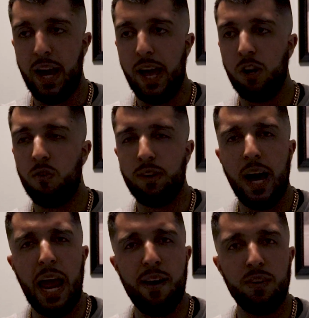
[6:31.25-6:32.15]
I know
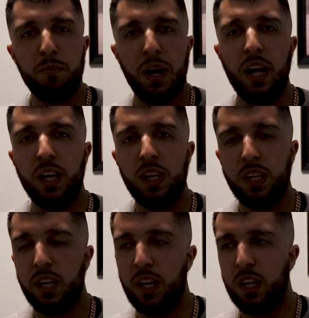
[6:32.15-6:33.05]
not everybody
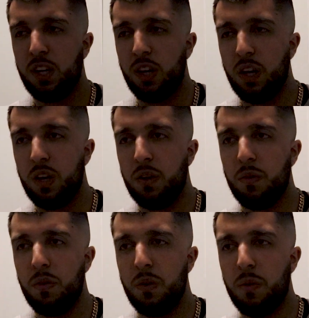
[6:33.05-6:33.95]
can
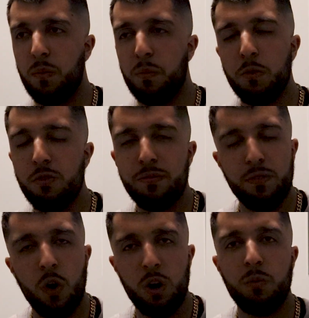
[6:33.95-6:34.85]
move
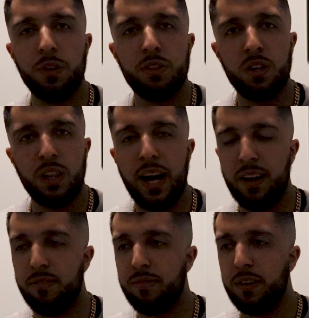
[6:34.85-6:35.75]
forward with their
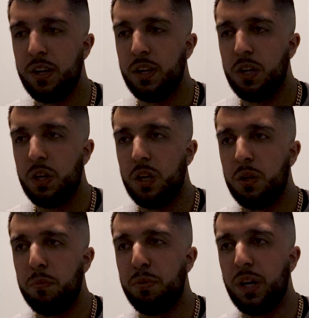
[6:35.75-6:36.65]
life,
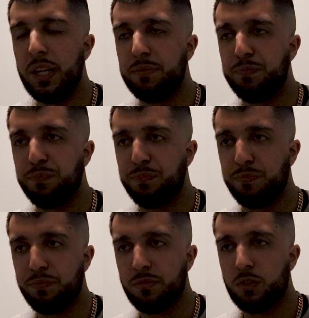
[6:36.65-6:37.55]
but
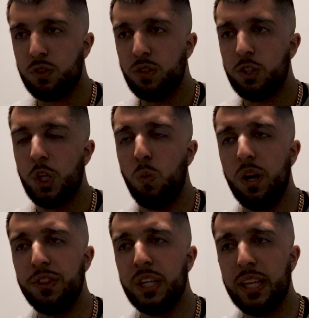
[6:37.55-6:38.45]

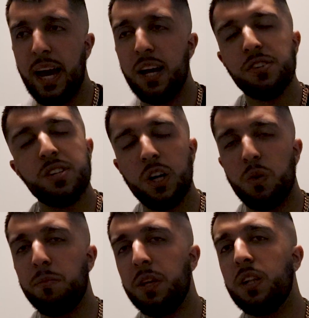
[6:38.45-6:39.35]
one thing that has stuck
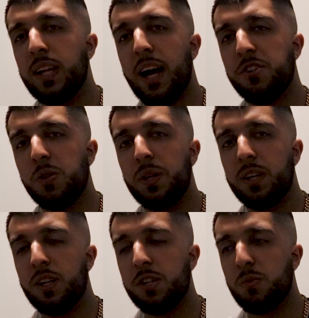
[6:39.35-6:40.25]
with me the last 2
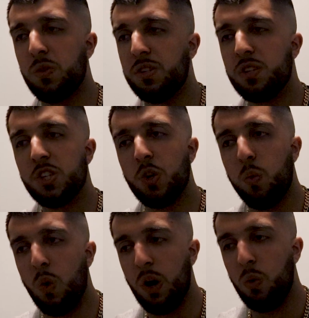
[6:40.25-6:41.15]
years was this
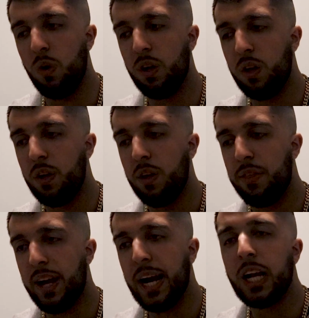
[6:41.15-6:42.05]
quote
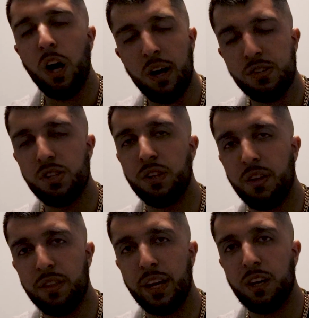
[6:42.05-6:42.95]
that I
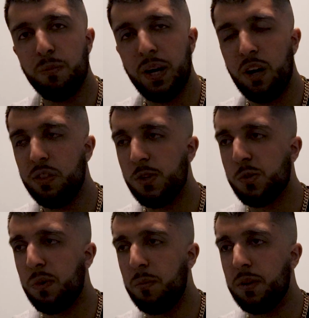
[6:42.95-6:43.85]
constantly think about in
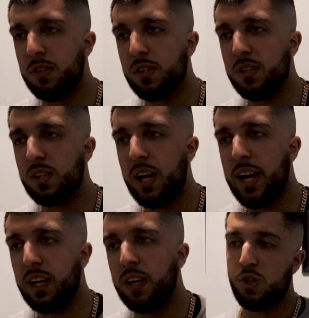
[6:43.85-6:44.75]
those moments, is
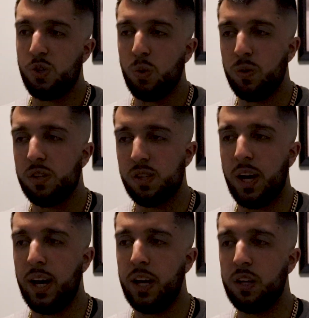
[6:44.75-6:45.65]
like,
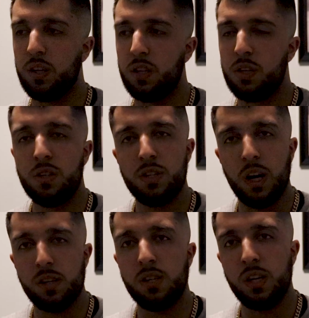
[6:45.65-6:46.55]
suicide
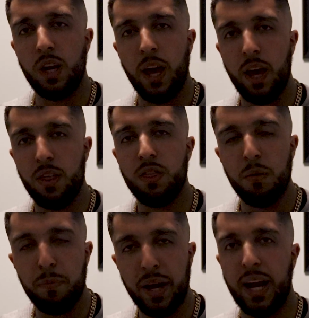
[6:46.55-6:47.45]
doesn't end
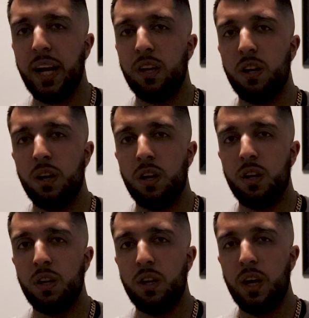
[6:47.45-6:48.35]
the pain.
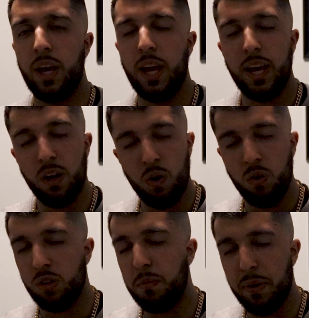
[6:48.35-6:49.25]
It
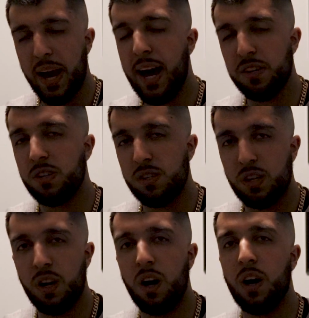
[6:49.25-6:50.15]
only passes
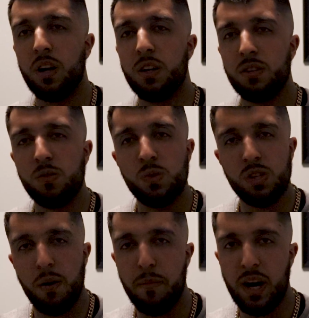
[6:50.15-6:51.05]
it on to
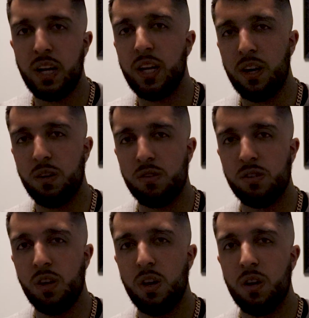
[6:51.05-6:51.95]
somebody else.